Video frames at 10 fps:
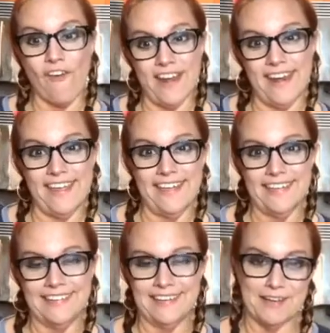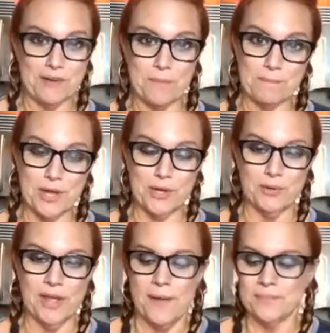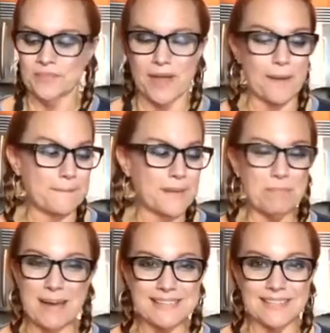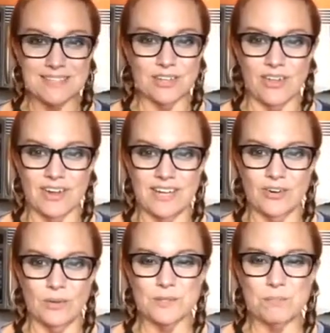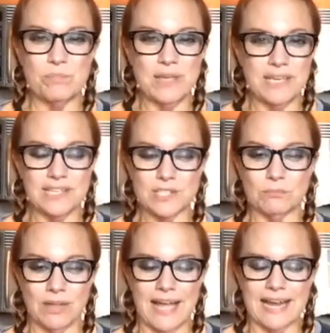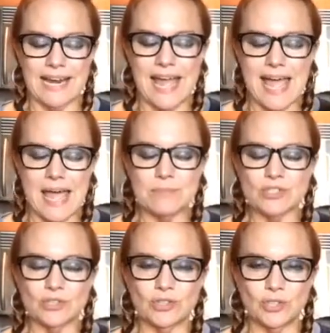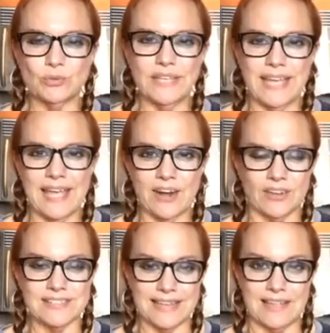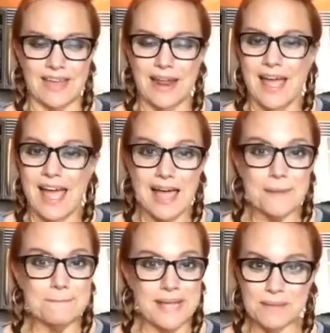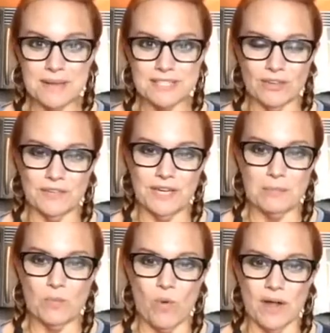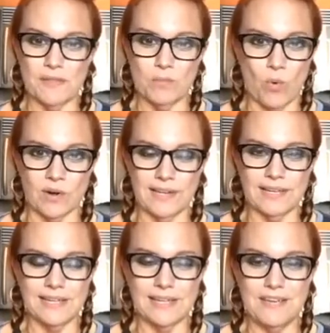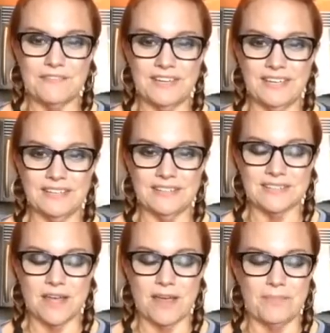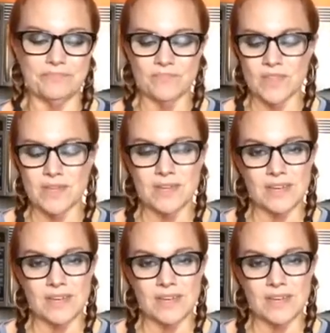on, you know, mode. Um, but by six o'clock here, it was pitch black, and I absolutely cannot stand that. I can make myself get up and walk in the morning if it is, um,